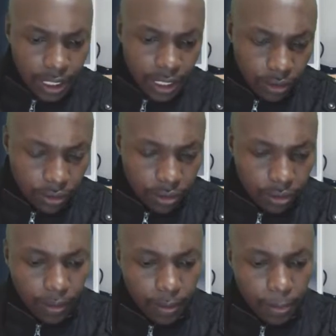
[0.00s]
Now
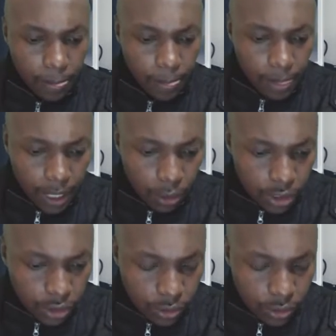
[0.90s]

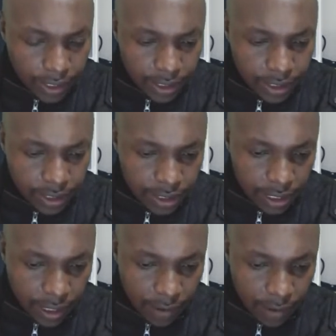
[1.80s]
when you look at this
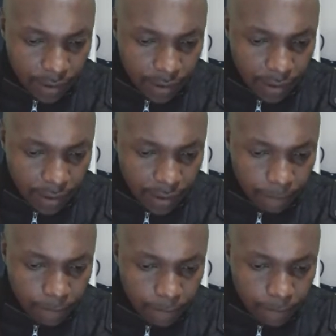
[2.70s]

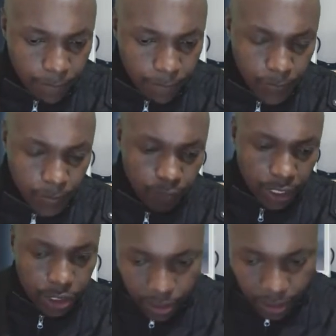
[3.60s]
equation,
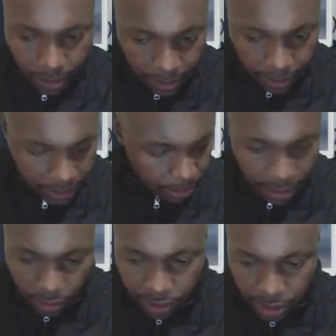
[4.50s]
there's something else
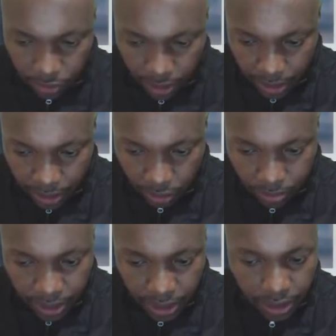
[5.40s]
that we can
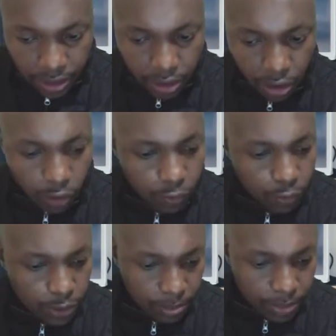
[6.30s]
obtain
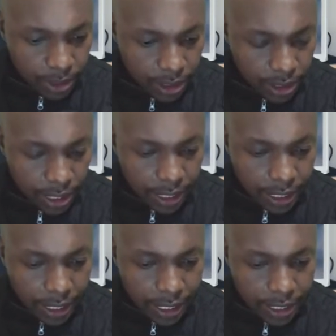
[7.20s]
comfortably,
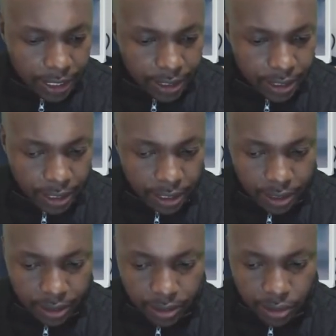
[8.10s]
and
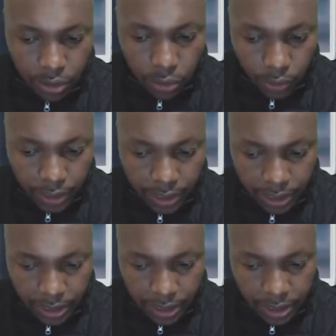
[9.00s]
knowing
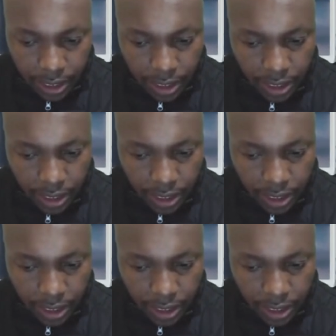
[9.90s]
that